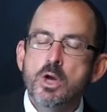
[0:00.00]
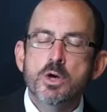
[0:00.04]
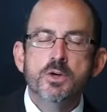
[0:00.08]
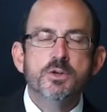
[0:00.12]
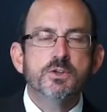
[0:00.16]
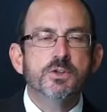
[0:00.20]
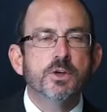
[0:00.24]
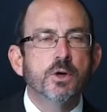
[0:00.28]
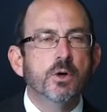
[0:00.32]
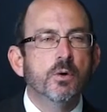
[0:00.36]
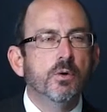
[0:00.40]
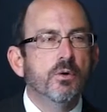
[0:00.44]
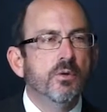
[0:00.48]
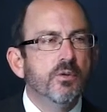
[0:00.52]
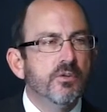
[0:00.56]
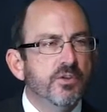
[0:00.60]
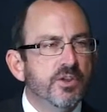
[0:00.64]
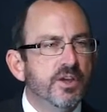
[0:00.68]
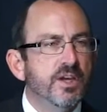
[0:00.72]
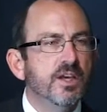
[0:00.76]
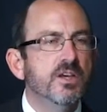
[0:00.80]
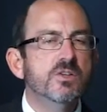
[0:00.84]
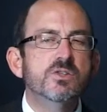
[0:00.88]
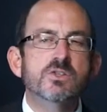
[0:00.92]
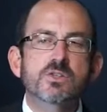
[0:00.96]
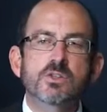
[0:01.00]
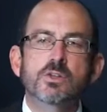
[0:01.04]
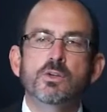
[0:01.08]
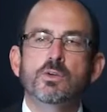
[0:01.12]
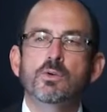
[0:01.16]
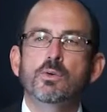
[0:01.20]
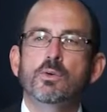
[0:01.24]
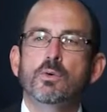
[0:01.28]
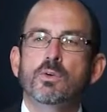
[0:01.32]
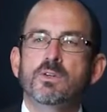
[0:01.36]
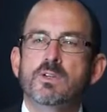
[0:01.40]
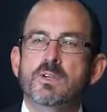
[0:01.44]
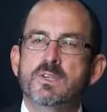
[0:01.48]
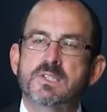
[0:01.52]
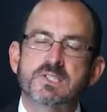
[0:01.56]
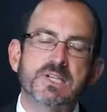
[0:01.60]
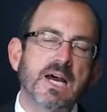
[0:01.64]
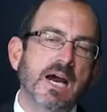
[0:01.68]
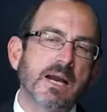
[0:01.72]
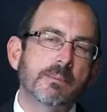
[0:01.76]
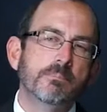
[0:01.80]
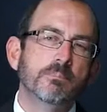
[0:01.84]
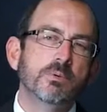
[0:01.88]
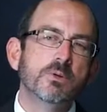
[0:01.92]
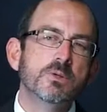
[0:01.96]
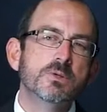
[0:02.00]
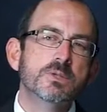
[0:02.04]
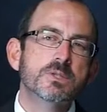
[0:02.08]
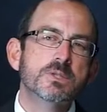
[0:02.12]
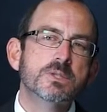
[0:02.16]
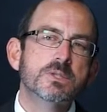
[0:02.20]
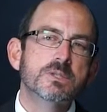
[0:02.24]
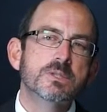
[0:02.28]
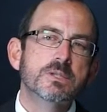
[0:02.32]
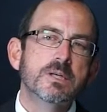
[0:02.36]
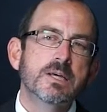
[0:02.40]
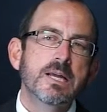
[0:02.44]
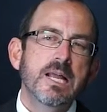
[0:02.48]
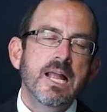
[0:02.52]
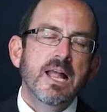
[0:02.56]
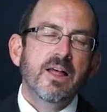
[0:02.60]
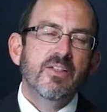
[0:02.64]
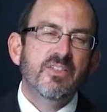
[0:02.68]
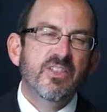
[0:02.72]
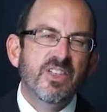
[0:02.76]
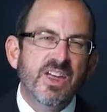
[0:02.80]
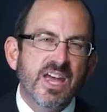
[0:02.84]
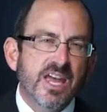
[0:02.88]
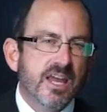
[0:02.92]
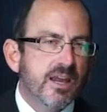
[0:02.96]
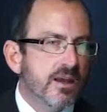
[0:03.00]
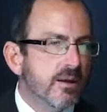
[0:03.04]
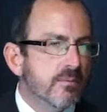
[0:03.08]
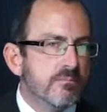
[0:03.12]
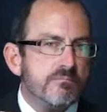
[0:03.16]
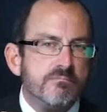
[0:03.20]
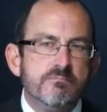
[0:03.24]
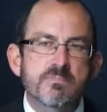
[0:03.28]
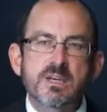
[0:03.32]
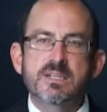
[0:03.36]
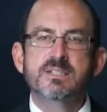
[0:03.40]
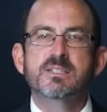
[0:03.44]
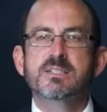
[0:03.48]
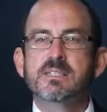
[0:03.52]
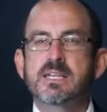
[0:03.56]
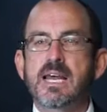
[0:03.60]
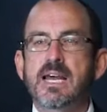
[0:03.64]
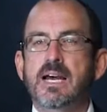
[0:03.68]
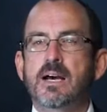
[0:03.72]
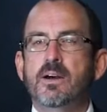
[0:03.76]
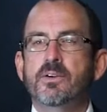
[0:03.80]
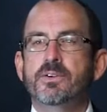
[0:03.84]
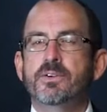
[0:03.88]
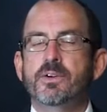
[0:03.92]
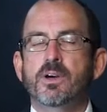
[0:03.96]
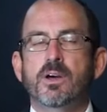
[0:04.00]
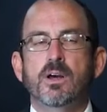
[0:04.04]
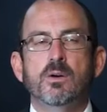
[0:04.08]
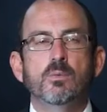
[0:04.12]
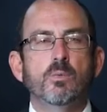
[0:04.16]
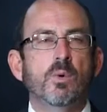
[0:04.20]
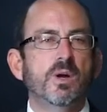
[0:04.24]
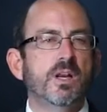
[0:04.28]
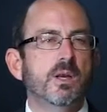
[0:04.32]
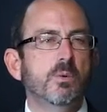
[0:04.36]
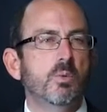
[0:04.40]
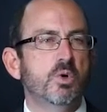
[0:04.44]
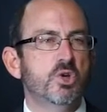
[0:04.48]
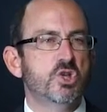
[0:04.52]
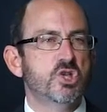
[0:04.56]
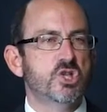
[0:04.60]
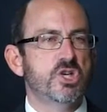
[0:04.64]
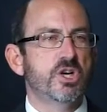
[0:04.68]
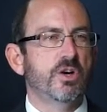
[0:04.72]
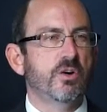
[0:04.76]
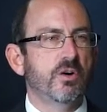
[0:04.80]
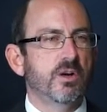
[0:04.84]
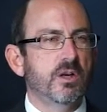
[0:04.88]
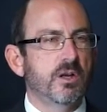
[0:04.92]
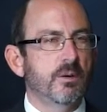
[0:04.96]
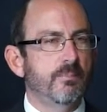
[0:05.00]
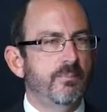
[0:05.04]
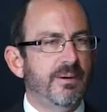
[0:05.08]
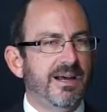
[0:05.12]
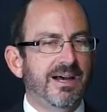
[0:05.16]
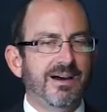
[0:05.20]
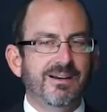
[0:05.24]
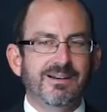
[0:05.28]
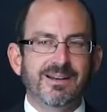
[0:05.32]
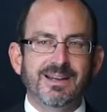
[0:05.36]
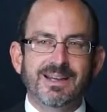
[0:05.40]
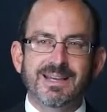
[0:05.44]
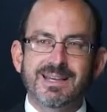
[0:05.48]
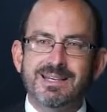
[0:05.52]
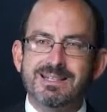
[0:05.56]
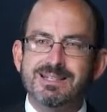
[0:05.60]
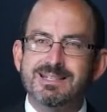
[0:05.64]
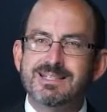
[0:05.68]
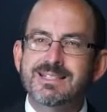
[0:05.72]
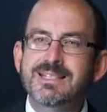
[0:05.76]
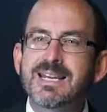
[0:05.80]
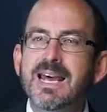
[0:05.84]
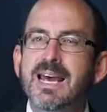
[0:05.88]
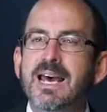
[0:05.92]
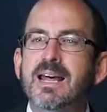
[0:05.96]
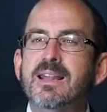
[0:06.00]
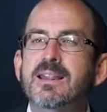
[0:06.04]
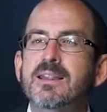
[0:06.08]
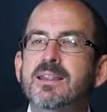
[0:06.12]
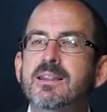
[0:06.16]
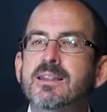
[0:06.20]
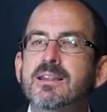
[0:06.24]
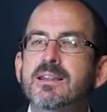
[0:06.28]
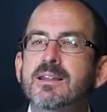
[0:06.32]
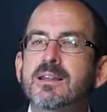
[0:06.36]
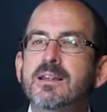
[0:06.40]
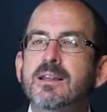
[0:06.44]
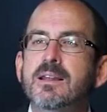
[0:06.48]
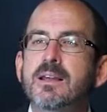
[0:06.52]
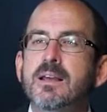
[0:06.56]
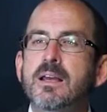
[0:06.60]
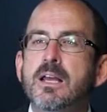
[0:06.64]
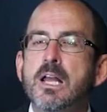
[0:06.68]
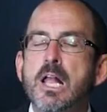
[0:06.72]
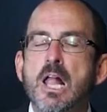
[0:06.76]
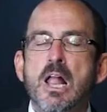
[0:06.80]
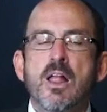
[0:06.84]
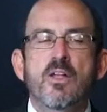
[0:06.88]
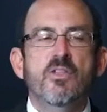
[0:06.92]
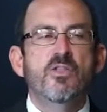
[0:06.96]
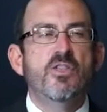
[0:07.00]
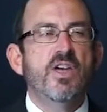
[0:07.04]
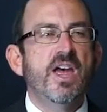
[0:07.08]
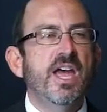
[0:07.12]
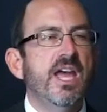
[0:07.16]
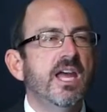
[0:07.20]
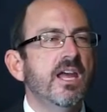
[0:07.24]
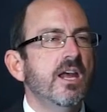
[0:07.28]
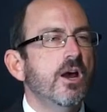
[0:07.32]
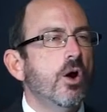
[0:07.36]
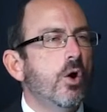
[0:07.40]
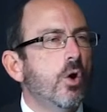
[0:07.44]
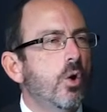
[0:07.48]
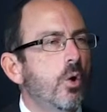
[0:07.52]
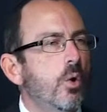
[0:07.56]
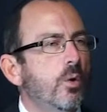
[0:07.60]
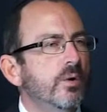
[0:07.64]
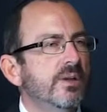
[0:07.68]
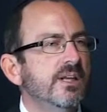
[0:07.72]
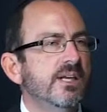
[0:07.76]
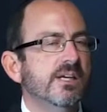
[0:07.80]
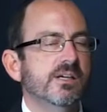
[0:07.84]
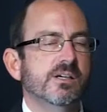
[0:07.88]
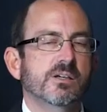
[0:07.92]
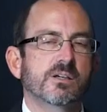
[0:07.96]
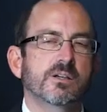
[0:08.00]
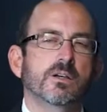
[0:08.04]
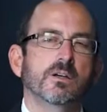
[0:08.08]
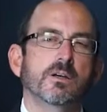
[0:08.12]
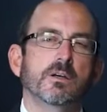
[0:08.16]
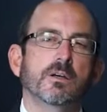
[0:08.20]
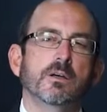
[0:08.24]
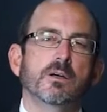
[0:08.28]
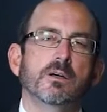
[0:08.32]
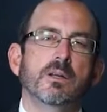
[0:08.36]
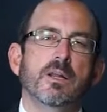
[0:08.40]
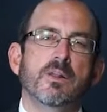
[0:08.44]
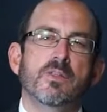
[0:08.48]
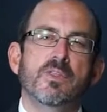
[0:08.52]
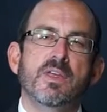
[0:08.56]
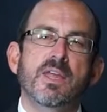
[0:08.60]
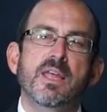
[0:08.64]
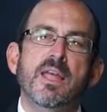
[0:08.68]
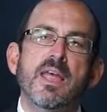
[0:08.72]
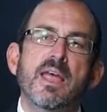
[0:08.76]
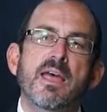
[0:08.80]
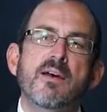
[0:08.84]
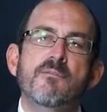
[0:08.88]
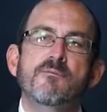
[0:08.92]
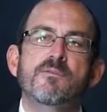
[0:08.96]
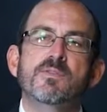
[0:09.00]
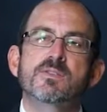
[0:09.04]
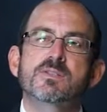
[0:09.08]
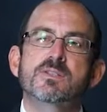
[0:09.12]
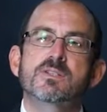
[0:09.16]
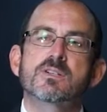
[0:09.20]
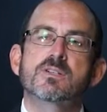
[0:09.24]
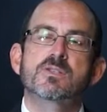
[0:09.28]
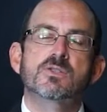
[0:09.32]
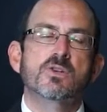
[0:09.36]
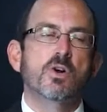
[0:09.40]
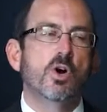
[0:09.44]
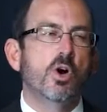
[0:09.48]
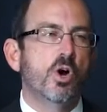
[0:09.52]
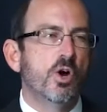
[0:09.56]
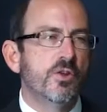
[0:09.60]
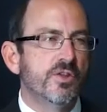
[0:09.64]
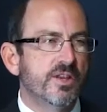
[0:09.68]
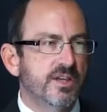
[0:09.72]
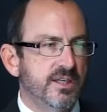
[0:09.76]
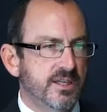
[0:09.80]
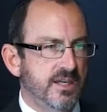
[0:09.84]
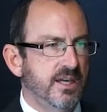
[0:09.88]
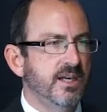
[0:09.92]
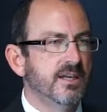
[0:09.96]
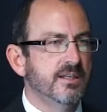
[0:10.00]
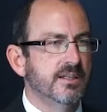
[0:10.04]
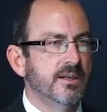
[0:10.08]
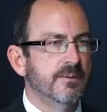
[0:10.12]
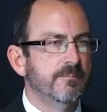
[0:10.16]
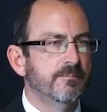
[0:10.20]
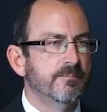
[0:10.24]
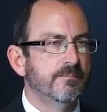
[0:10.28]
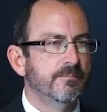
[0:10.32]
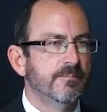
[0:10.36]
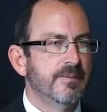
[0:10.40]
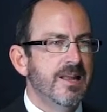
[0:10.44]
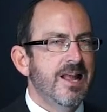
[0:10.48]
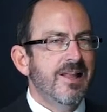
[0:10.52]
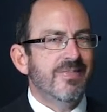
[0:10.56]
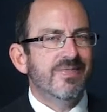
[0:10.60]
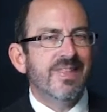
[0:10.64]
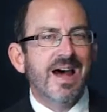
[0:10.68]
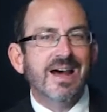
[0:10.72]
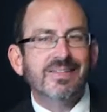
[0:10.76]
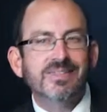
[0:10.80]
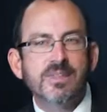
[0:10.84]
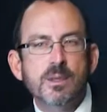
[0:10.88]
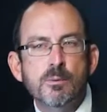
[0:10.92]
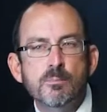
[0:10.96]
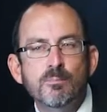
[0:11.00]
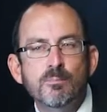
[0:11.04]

So these two disciples, they missed out on what he was sharing about his death they only heard the emphasis on the kingdom, not the